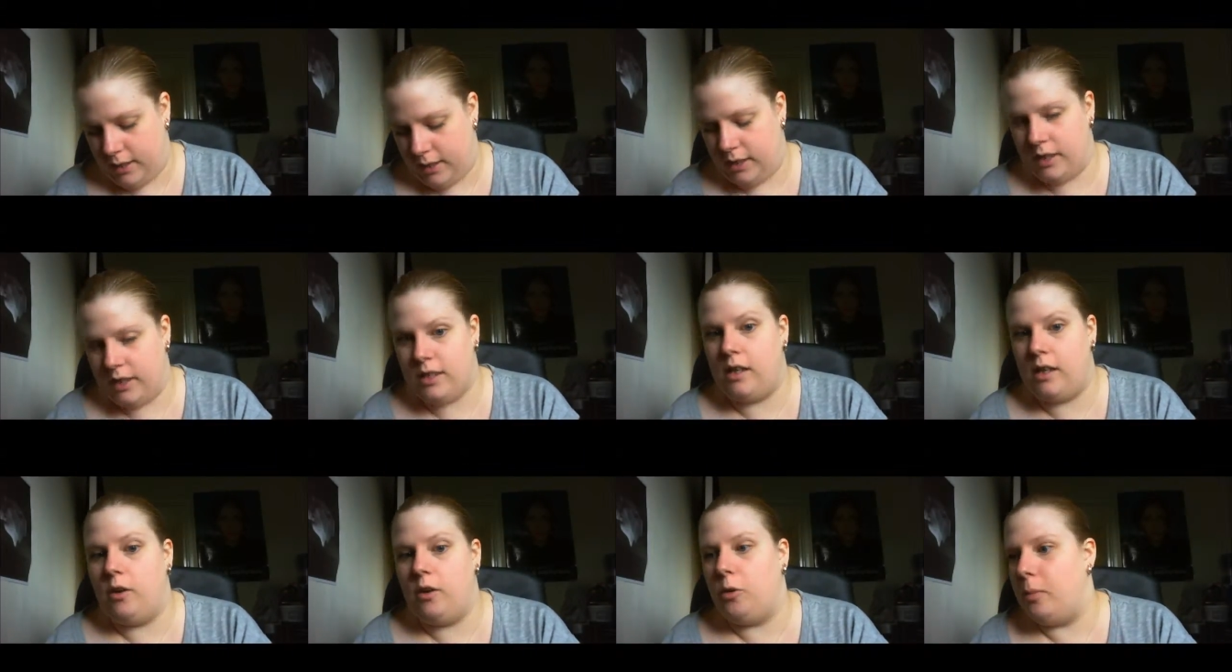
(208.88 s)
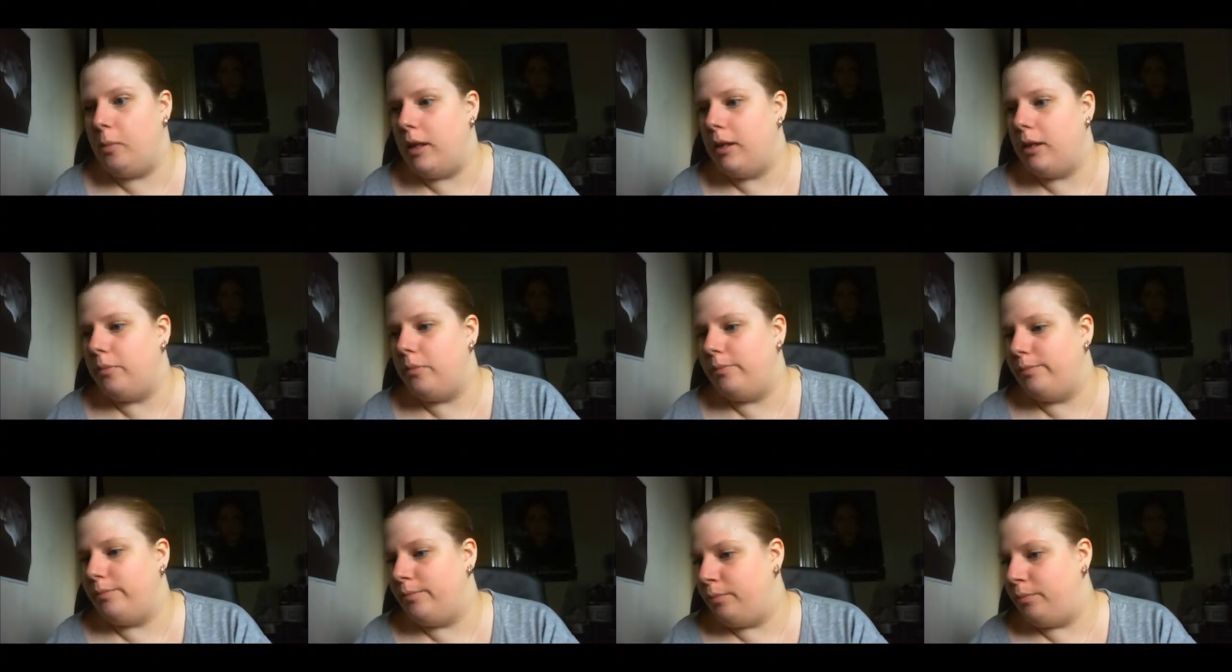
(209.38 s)
hence it's a
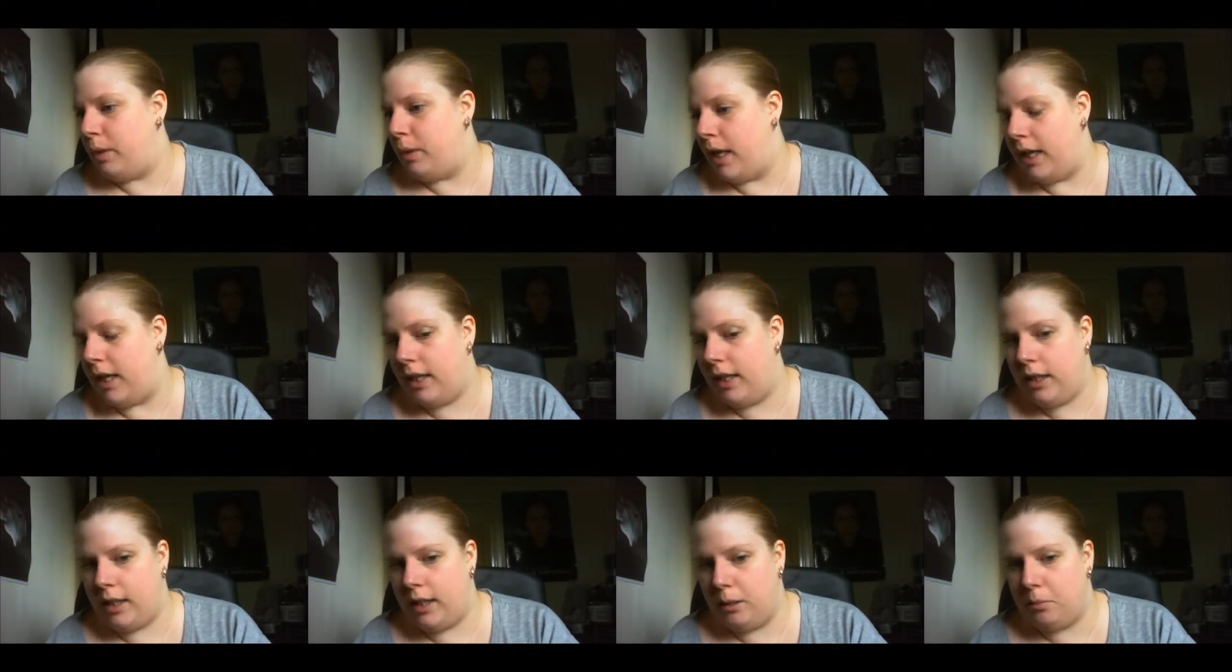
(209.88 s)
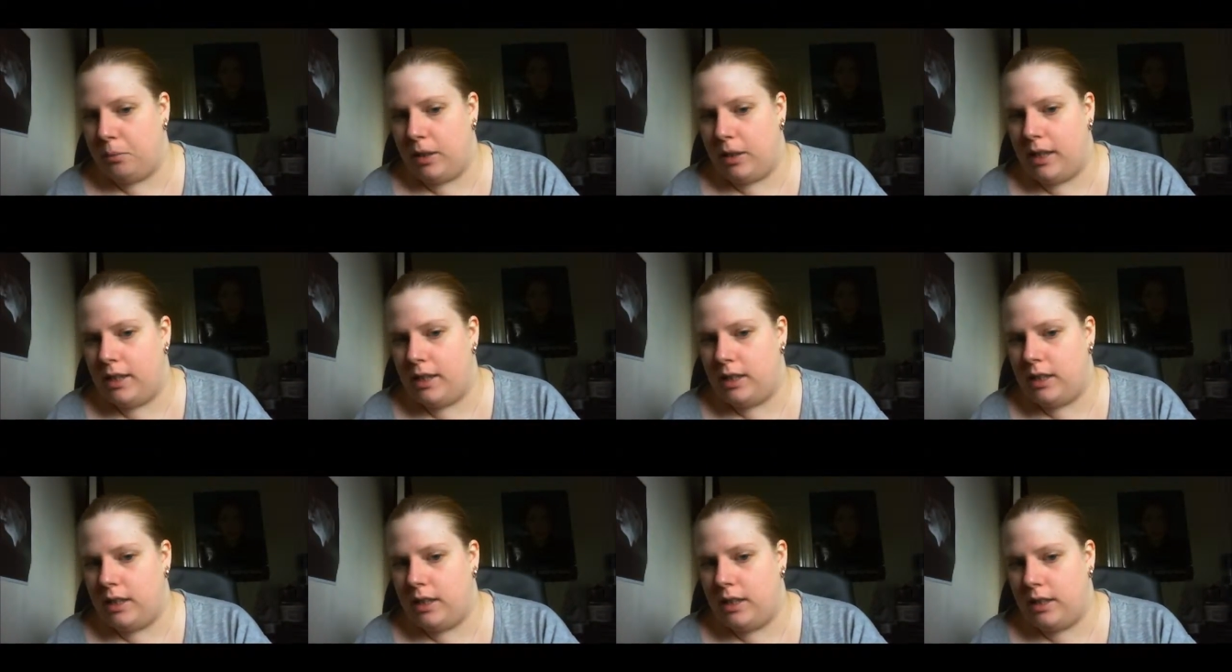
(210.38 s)
little bit
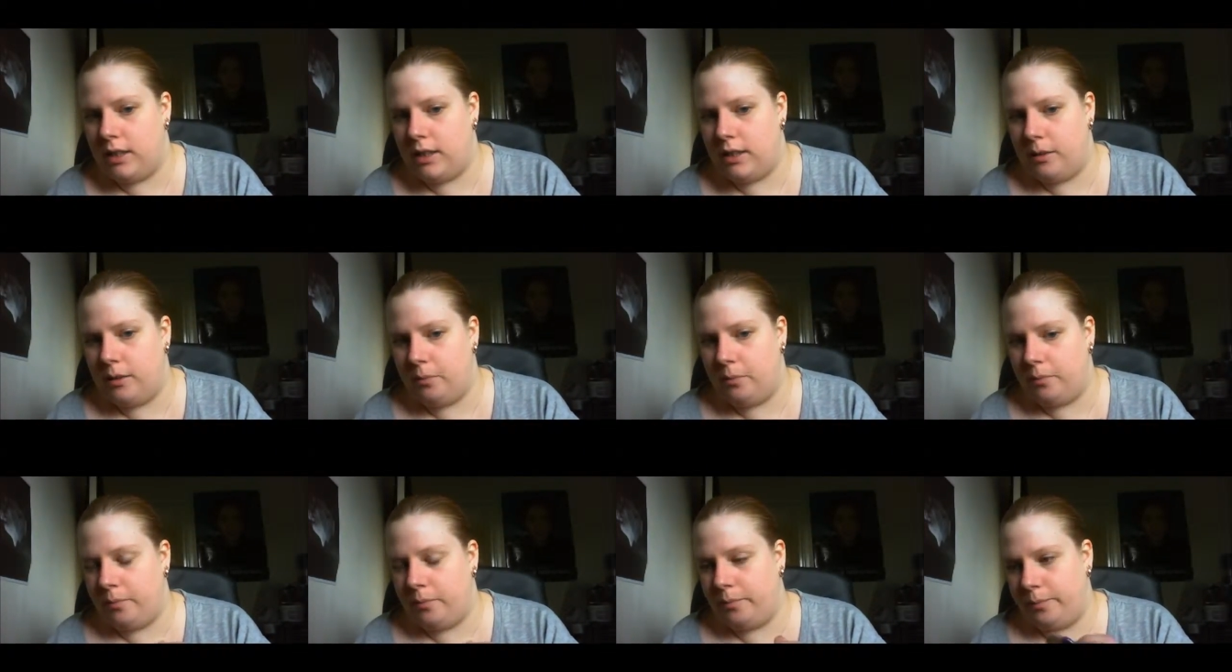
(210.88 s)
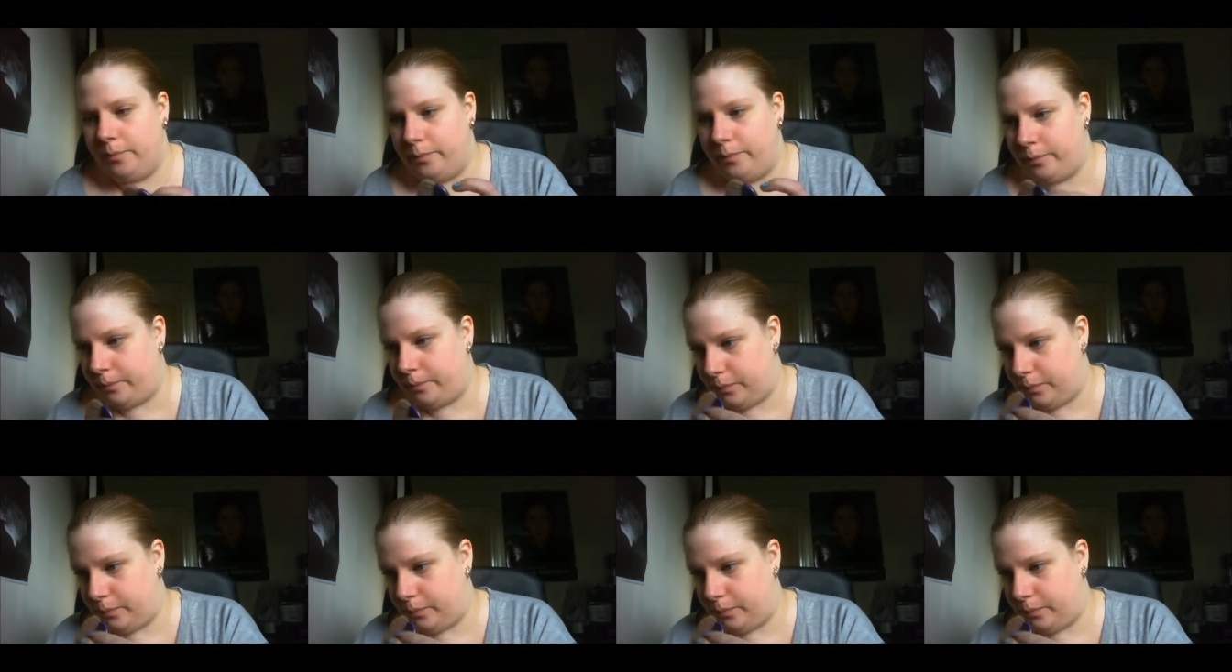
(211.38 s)
pink in places.